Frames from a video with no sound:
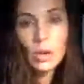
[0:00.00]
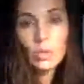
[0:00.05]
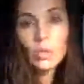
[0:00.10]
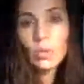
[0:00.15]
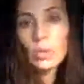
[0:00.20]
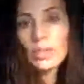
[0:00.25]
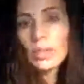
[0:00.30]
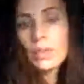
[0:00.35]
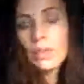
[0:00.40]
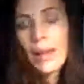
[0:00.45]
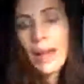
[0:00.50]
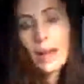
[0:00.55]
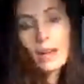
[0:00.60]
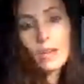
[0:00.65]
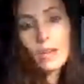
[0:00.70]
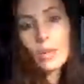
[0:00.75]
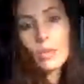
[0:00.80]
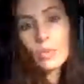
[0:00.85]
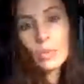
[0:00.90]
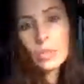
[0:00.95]
What
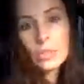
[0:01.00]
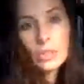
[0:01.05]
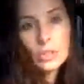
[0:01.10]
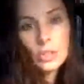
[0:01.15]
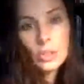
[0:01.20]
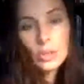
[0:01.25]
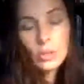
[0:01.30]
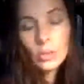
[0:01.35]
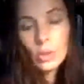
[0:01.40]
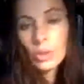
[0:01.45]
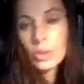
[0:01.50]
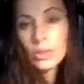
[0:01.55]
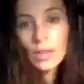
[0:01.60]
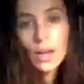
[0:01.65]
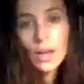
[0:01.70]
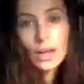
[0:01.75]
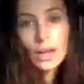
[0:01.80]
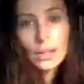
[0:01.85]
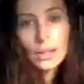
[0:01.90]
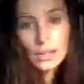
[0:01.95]
about when you are
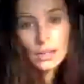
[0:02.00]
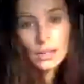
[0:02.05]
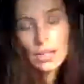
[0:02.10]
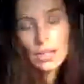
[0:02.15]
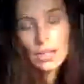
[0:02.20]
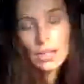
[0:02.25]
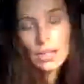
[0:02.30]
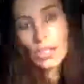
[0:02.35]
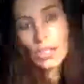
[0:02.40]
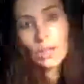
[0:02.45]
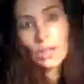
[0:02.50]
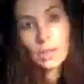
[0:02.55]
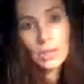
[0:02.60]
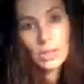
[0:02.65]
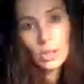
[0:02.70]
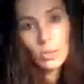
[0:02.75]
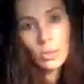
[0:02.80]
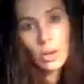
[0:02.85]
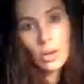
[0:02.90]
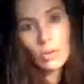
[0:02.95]
not in a relationship
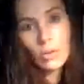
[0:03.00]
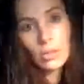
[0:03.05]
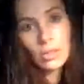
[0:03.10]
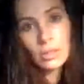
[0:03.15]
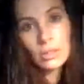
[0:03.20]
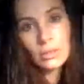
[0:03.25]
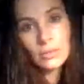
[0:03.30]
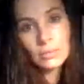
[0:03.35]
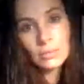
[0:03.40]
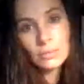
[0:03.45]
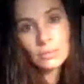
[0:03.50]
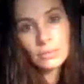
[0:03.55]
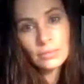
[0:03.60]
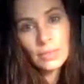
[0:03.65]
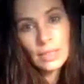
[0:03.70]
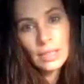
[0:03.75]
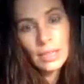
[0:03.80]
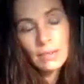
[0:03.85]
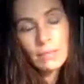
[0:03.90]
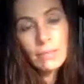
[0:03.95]
and you want one?
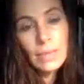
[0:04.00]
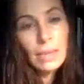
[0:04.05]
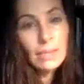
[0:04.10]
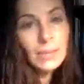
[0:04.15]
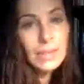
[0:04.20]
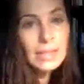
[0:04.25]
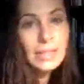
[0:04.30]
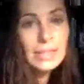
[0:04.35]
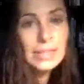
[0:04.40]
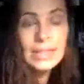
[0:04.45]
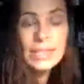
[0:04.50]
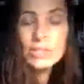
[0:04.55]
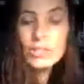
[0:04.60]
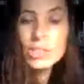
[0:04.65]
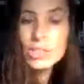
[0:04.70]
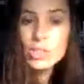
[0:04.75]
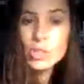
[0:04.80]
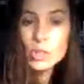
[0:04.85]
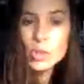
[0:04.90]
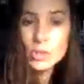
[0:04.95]
Maybe it
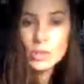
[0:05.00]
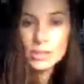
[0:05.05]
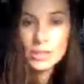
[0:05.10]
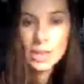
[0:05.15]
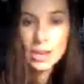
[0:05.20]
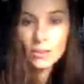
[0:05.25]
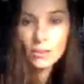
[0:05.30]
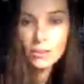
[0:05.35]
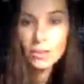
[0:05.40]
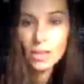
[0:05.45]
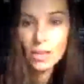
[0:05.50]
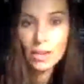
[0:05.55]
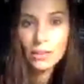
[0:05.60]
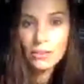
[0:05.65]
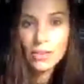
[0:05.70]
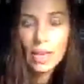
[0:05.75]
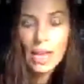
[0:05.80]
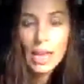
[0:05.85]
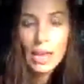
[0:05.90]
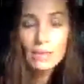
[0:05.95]
teaches you self
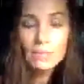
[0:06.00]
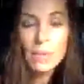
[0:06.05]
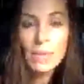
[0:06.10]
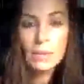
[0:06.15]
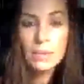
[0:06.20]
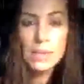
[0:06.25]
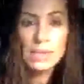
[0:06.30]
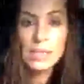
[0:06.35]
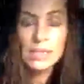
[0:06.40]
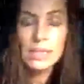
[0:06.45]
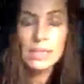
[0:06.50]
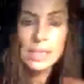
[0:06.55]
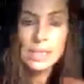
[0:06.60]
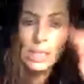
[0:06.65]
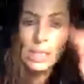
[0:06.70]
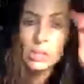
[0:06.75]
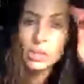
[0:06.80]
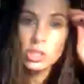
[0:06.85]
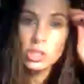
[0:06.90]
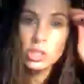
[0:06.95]
love. Maybe it
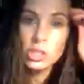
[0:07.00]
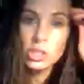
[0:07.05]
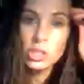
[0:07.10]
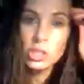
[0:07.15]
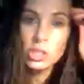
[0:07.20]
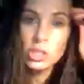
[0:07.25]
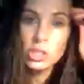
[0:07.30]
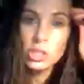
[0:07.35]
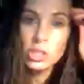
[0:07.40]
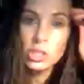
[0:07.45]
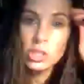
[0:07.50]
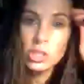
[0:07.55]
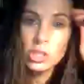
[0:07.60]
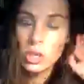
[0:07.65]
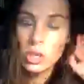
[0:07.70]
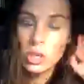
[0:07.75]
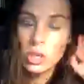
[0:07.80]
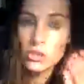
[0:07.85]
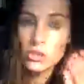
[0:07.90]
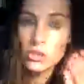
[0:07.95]
teaches you
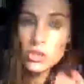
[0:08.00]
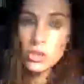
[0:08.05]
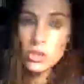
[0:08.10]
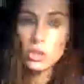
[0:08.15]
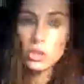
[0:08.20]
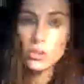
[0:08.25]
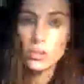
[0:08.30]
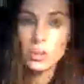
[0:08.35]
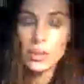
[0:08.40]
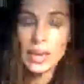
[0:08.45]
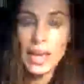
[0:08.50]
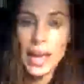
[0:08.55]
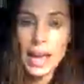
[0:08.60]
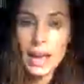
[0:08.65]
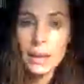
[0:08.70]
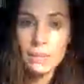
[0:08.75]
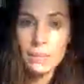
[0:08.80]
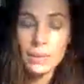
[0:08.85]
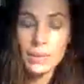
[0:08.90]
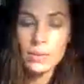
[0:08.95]
to be
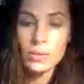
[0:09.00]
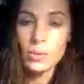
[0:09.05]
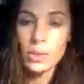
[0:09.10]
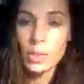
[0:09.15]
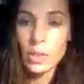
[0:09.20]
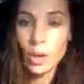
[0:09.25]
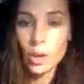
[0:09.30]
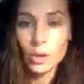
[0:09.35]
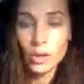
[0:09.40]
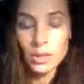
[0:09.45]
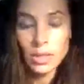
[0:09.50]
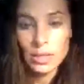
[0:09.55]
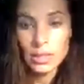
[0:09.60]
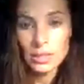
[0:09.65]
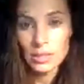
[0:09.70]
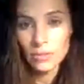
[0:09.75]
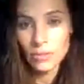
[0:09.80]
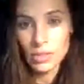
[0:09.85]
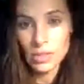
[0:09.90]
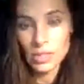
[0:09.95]
happy
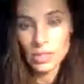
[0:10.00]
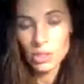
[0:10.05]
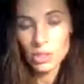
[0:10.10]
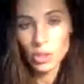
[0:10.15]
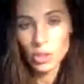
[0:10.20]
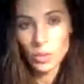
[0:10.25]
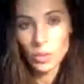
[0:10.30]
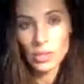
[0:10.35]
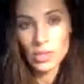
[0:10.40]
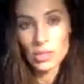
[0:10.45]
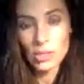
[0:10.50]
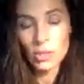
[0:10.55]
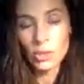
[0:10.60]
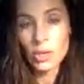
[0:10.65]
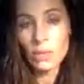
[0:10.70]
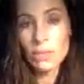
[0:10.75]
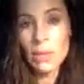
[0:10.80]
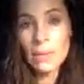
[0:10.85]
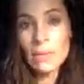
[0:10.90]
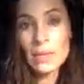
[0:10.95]
regardless of what situation you're
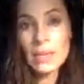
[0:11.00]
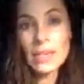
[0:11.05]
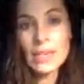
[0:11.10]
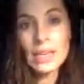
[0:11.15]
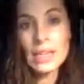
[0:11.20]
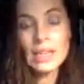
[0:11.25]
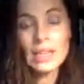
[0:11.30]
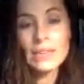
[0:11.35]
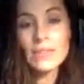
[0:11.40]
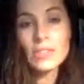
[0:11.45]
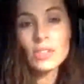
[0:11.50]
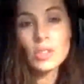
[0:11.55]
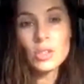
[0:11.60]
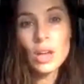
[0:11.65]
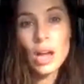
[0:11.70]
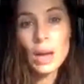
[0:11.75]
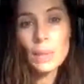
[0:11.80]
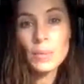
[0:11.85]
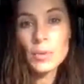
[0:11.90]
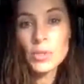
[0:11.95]
in. Maybe it gives you
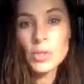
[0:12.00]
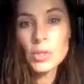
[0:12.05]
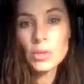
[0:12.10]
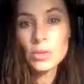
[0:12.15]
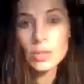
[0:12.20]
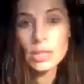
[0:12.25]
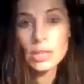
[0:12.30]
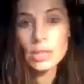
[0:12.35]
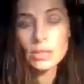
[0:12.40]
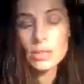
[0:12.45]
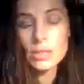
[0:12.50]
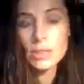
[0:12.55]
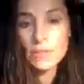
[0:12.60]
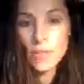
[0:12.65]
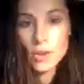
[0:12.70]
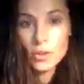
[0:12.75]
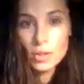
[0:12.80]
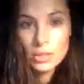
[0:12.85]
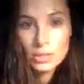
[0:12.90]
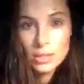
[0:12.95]
the opportunity to
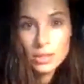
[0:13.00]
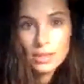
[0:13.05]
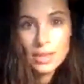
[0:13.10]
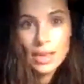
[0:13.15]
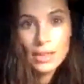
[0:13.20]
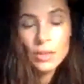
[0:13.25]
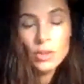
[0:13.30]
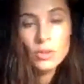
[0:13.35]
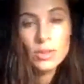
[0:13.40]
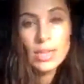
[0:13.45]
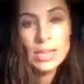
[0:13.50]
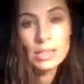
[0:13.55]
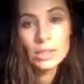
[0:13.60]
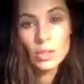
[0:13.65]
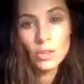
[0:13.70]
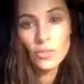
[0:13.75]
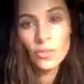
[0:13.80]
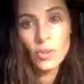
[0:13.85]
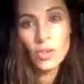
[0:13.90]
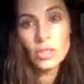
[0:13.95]
focus on other things
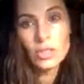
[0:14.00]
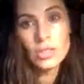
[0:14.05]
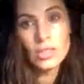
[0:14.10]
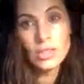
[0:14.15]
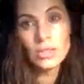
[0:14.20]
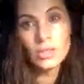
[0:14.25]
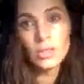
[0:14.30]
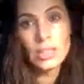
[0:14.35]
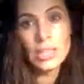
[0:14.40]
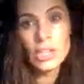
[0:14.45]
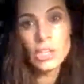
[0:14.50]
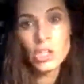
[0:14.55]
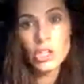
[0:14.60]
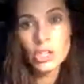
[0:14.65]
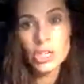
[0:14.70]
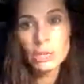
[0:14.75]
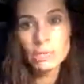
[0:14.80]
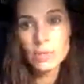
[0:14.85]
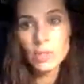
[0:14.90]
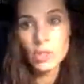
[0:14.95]
or focus on the
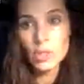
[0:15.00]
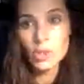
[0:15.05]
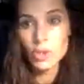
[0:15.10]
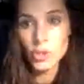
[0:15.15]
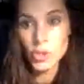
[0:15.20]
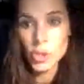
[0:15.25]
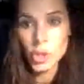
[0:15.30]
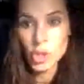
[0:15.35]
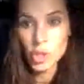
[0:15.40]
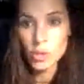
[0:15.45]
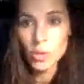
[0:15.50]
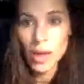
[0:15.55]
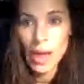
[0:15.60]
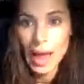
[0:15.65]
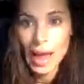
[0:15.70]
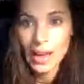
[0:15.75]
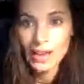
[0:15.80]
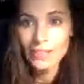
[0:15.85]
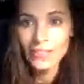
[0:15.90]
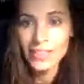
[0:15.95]
relationships you do
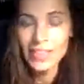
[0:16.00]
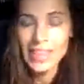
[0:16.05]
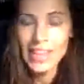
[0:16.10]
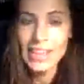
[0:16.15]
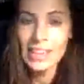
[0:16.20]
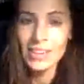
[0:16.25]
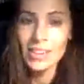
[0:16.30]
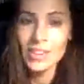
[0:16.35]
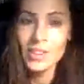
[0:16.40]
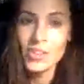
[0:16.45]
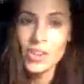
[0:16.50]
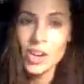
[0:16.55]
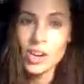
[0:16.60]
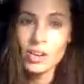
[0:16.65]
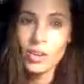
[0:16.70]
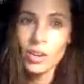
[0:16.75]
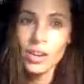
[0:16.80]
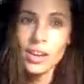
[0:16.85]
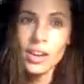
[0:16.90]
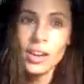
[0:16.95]
have. Thank you,
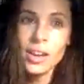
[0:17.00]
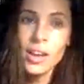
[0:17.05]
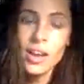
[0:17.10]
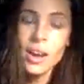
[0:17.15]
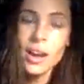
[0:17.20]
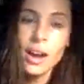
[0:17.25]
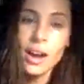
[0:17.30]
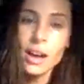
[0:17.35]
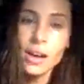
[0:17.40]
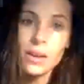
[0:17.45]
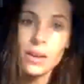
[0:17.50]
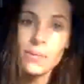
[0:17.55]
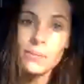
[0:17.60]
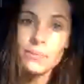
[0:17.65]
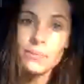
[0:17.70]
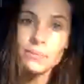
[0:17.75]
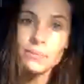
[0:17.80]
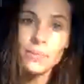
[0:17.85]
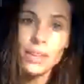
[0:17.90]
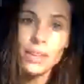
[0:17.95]
Joe. Um,
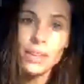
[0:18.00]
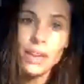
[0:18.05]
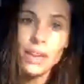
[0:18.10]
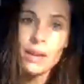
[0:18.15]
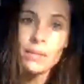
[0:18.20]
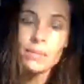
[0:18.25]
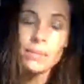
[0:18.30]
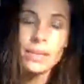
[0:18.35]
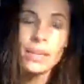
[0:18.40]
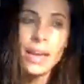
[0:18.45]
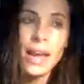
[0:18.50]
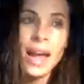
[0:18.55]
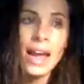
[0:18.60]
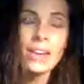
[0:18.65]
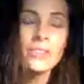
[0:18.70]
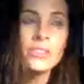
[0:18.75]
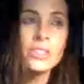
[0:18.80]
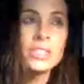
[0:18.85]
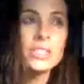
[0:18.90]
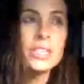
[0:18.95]
But
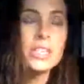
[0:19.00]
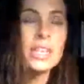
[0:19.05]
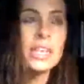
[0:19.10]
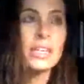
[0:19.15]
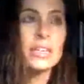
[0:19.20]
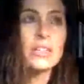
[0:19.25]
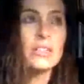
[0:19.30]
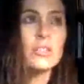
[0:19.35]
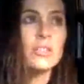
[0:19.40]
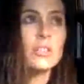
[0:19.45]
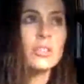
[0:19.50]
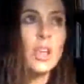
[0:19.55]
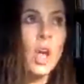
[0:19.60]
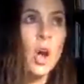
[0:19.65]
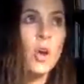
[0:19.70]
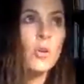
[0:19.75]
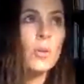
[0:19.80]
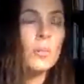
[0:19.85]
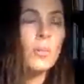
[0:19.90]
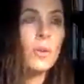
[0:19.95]
I just think it's
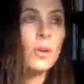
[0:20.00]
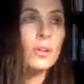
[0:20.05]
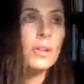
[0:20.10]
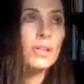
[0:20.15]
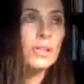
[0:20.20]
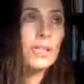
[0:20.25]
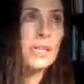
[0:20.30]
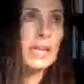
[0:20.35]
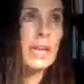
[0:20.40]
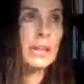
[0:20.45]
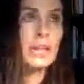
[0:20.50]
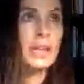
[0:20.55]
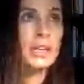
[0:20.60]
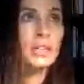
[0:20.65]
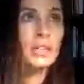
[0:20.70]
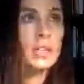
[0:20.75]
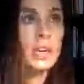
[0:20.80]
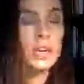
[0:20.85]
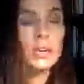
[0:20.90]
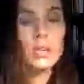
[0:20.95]
so important, and again, I
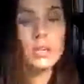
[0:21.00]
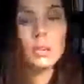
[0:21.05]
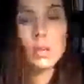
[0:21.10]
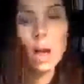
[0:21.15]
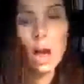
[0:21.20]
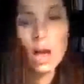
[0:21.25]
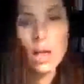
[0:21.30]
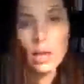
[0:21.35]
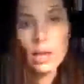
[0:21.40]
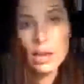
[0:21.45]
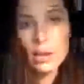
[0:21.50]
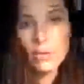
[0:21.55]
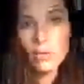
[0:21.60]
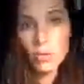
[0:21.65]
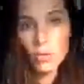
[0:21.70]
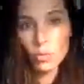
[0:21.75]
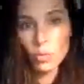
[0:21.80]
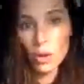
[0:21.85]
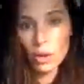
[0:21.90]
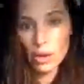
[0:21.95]
share a lot of
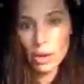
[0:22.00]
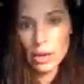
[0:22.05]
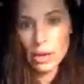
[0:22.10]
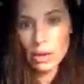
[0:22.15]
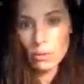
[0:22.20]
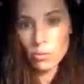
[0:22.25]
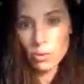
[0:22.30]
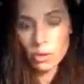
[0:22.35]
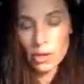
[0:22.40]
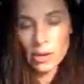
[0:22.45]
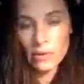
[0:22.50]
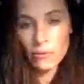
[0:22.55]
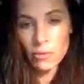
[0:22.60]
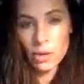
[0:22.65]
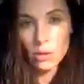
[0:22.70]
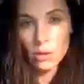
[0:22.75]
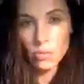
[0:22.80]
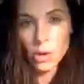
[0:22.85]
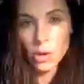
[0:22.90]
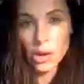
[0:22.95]
where
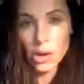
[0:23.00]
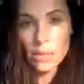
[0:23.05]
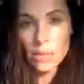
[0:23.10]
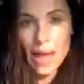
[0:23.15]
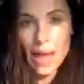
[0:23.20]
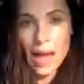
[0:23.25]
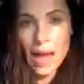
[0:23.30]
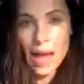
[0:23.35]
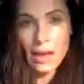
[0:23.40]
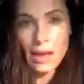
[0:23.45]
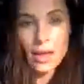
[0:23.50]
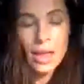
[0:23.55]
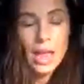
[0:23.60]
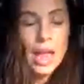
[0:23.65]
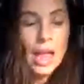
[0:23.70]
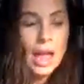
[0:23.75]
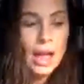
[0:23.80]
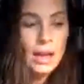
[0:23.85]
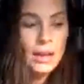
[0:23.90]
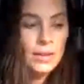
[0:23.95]
I'm at,
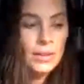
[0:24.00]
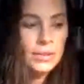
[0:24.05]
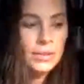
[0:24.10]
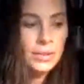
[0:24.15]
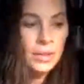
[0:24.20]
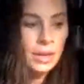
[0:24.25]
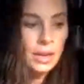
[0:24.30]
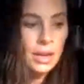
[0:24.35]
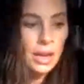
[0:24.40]
and